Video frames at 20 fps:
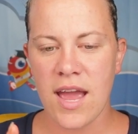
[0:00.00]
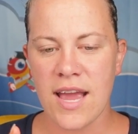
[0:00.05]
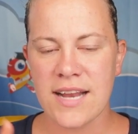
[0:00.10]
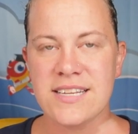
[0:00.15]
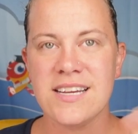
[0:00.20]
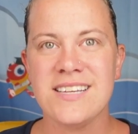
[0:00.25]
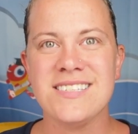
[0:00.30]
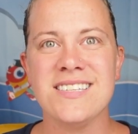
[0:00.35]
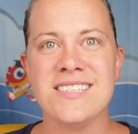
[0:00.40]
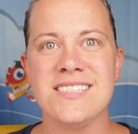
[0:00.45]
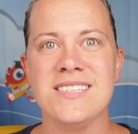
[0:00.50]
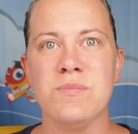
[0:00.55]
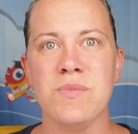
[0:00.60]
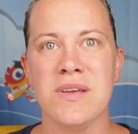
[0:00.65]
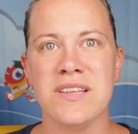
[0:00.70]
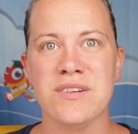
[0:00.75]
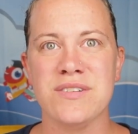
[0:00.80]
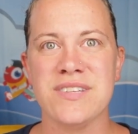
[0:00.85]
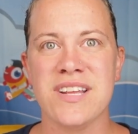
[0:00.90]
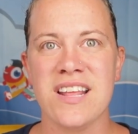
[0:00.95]
It doesn't seem
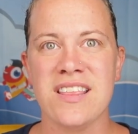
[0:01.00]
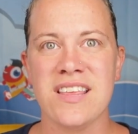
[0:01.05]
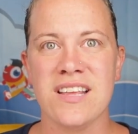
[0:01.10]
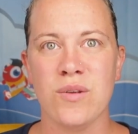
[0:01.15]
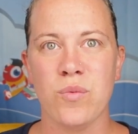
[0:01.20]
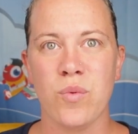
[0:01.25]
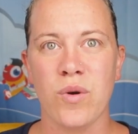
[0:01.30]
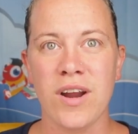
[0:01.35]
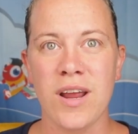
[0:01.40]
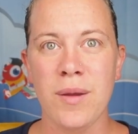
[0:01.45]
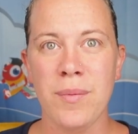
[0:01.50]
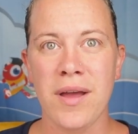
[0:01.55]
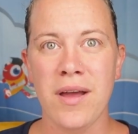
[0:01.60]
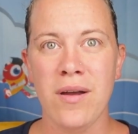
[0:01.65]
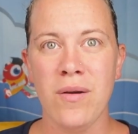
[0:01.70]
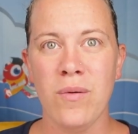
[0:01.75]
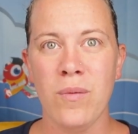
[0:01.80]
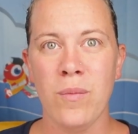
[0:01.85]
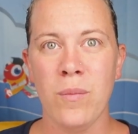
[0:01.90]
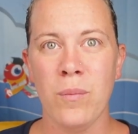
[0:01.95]
like there's anything to worry
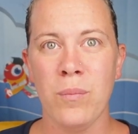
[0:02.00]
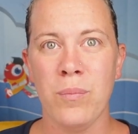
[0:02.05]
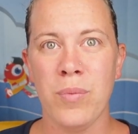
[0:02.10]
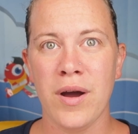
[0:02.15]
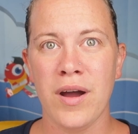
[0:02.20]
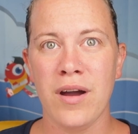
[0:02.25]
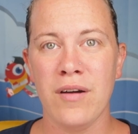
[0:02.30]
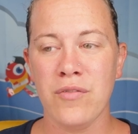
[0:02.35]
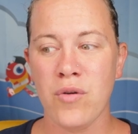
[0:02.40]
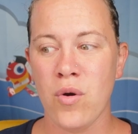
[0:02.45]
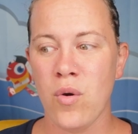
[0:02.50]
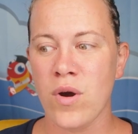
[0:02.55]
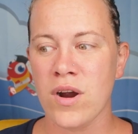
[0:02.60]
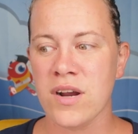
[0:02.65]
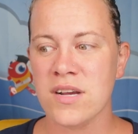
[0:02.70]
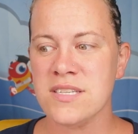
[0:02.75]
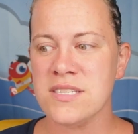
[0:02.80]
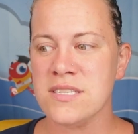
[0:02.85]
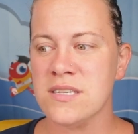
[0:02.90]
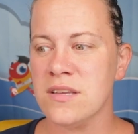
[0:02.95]
about, but of
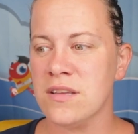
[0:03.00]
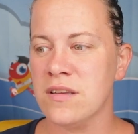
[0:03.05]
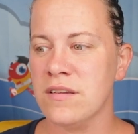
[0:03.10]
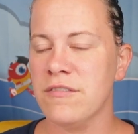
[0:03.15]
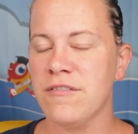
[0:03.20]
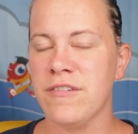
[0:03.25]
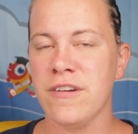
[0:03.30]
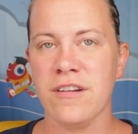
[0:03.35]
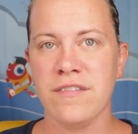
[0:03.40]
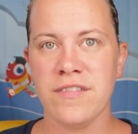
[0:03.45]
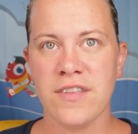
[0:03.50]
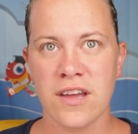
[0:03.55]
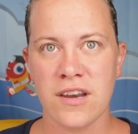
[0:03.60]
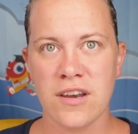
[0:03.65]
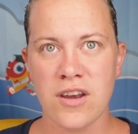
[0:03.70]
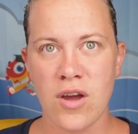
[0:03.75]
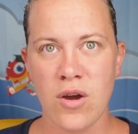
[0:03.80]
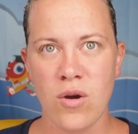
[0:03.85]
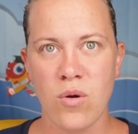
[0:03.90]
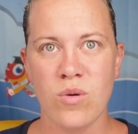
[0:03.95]
course, fear of the
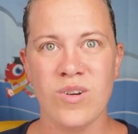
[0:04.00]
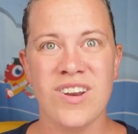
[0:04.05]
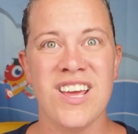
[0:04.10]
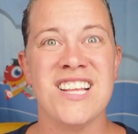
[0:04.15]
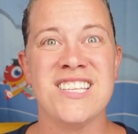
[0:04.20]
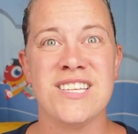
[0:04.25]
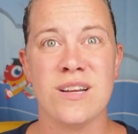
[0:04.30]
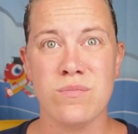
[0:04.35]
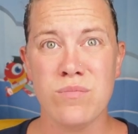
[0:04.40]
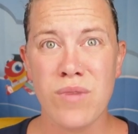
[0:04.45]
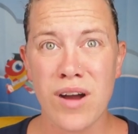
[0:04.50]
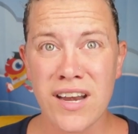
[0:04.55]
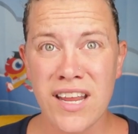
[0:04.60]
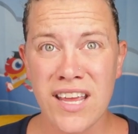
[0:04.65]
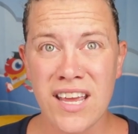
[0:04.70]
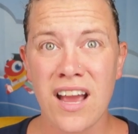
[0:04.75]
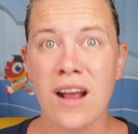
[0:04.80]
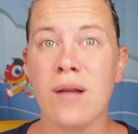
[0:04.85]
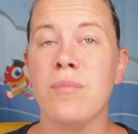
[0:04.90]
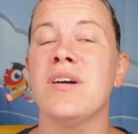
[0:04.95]
unknown. It's our
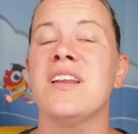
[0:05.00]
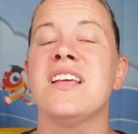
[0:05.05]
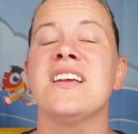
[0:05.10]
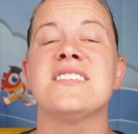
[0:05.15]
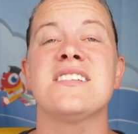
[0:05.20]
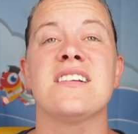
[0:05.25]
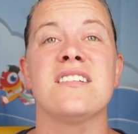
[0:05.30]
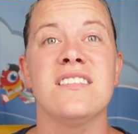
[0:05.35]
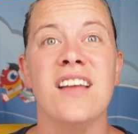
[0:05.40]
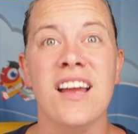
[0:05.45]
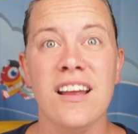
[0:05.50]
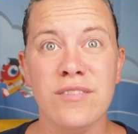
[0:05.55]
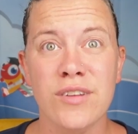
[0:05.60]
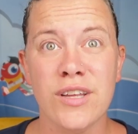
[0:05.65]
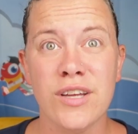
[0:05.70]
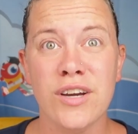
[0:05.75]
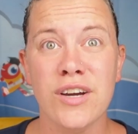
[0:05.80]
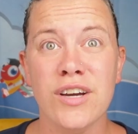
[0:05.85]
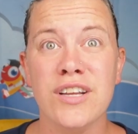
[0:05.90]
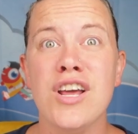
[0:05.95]
money. Our money is our
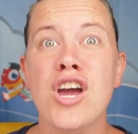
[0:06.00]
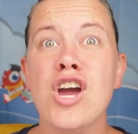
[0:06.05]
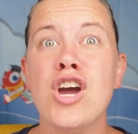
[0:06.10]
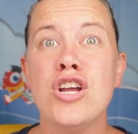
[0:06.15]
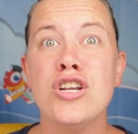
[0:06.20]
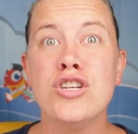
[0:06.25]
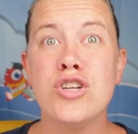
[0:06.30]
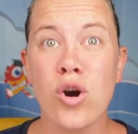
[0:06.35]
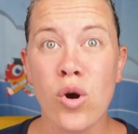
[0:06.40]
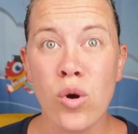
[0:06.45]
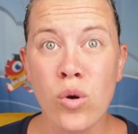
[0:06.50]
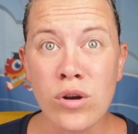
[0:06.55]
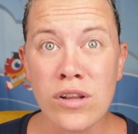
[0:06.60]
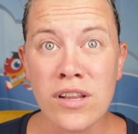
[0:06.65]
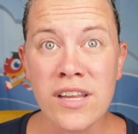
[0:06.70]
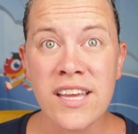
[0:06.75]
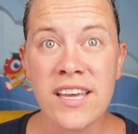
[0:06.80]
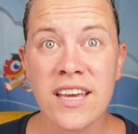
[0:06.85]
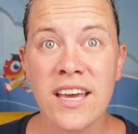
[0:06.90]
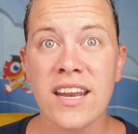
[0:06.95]
livelihood.
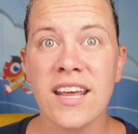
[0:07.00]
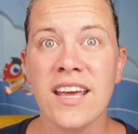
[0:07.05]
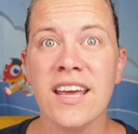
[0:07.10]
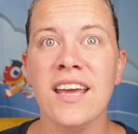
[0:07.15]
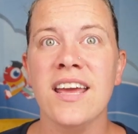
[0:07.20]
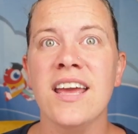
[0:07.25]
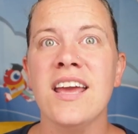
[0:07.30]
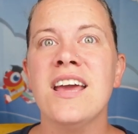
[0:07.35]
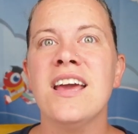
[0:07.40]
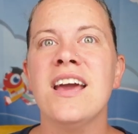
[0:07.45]
Totally get it.